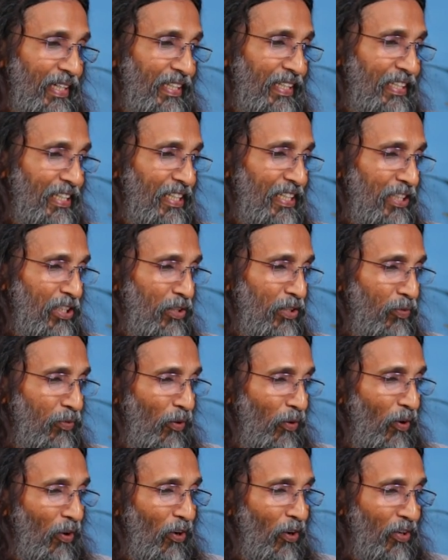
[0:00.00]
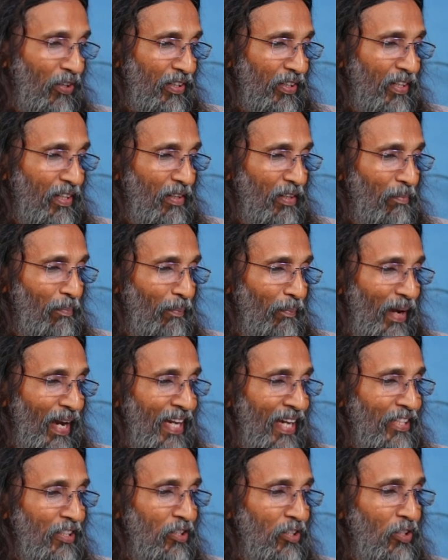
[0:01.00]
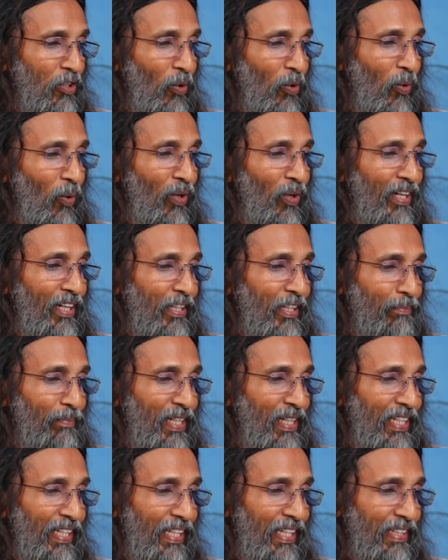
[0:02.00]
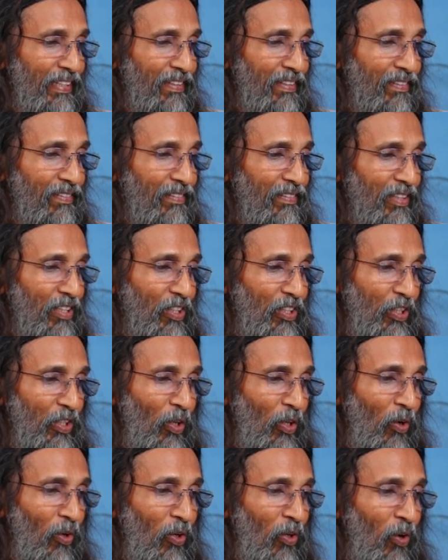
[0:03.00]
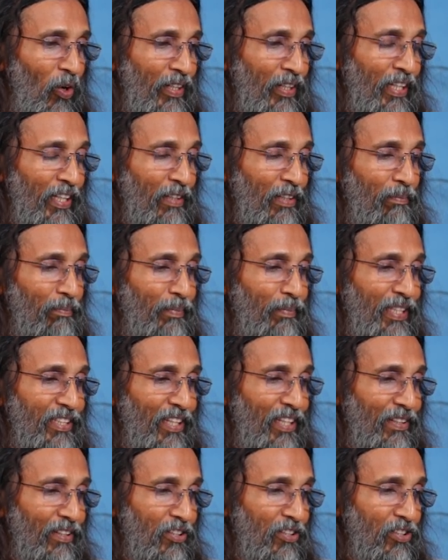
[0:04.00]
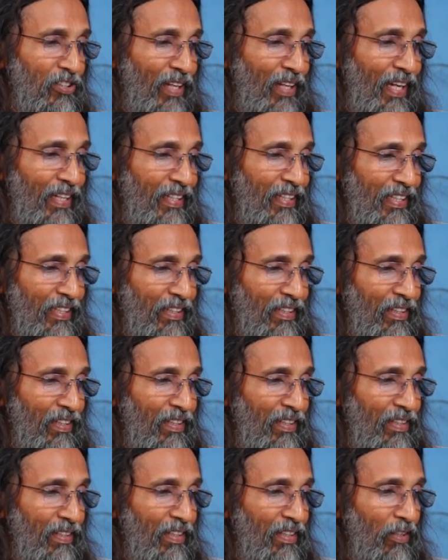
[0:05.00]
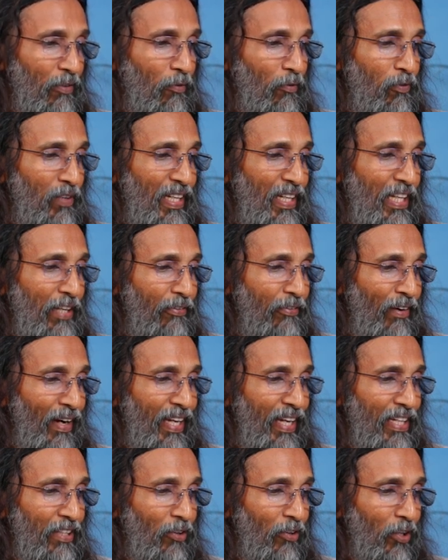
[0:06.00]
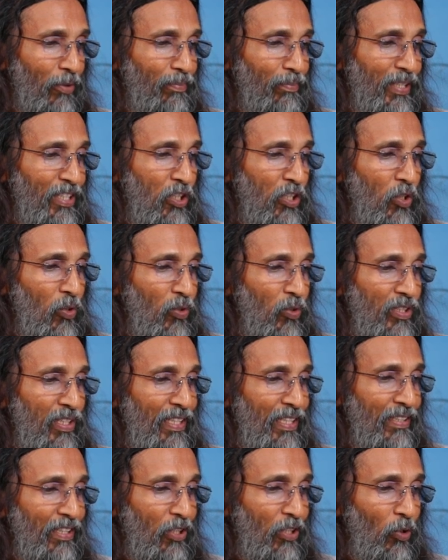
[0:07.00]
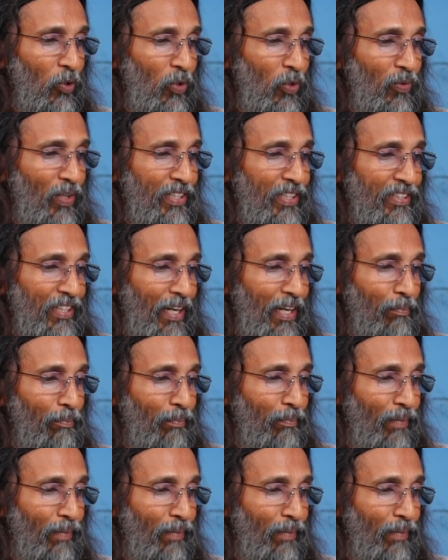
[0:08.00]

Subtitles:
It is for man to know her meaning, no longer misunderstanding, vilifying or misusing the universal